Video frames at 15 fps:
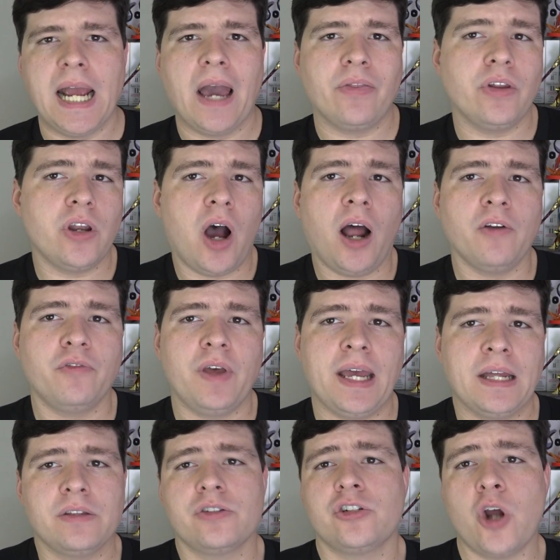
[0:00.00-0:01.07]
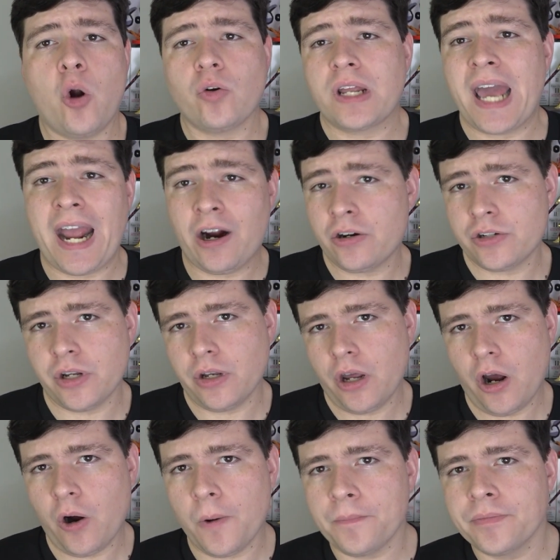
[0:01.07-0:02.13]
and the non-fans don't care to
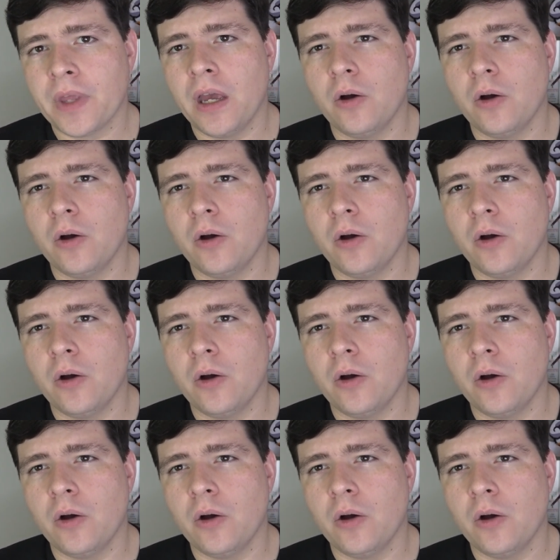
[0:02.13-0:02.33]
know